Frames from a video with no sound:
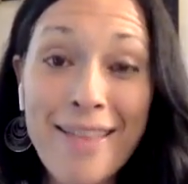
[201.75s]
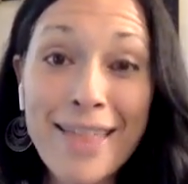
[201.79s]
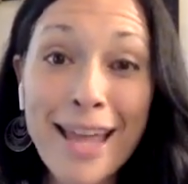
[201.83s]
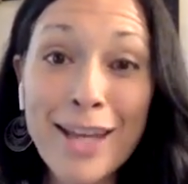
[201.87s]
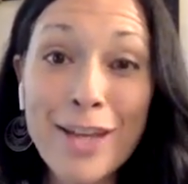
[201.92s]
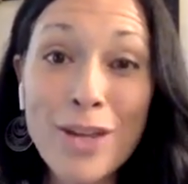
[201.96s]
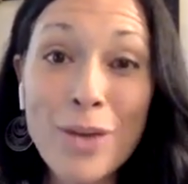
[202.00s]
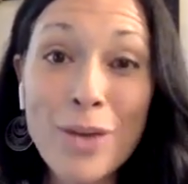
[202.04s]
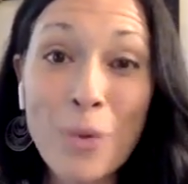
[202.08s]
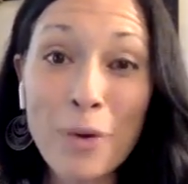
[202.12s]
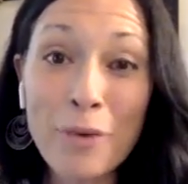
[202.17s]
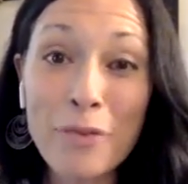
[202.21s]

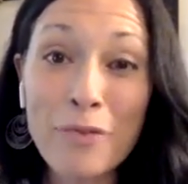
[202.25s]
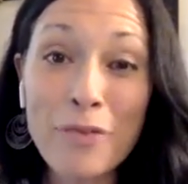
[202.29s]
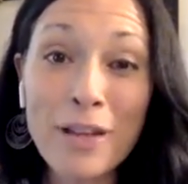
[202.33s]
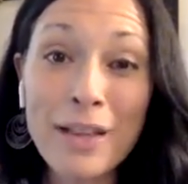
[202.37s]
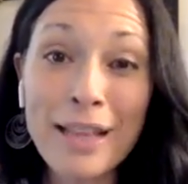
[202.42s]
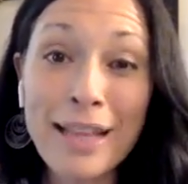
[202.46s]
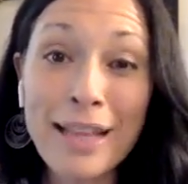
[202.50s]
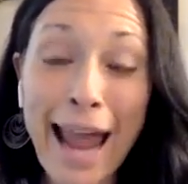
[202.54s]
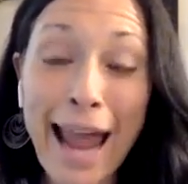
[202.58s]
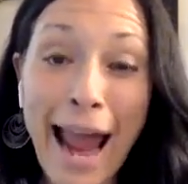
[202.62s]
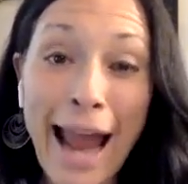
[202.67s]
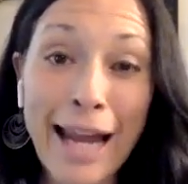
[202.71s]
that you are
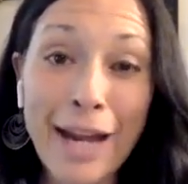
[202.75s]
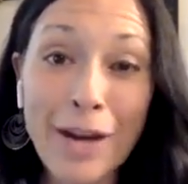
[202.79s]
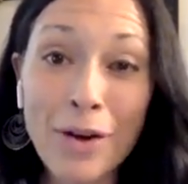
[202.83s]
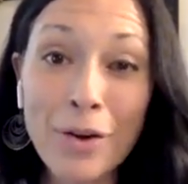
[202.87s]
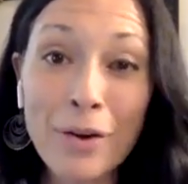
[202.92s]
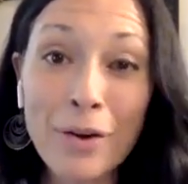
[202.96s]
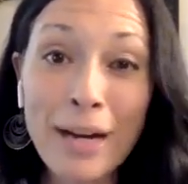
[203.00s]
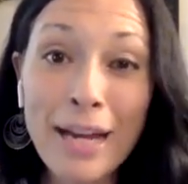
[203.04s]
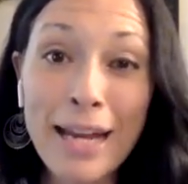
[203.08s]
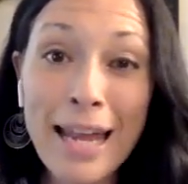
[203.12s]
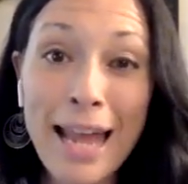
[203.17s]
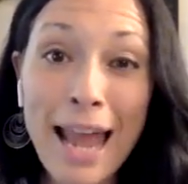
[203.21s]
feeling
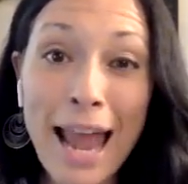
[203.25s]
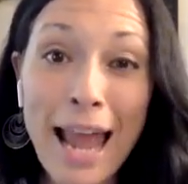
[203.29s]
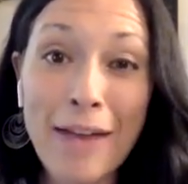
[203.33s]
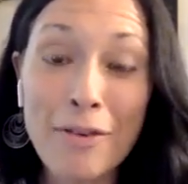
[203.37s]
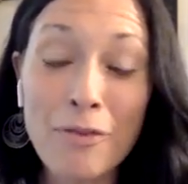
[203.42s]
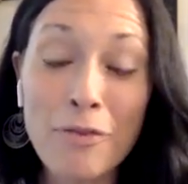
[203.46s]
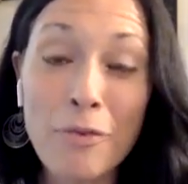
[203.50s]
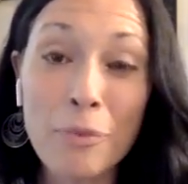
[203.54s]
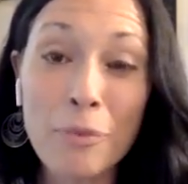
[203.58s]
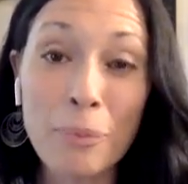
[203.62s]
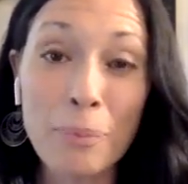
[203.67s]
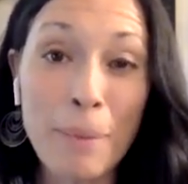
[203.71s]
angry
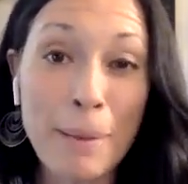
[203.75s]
and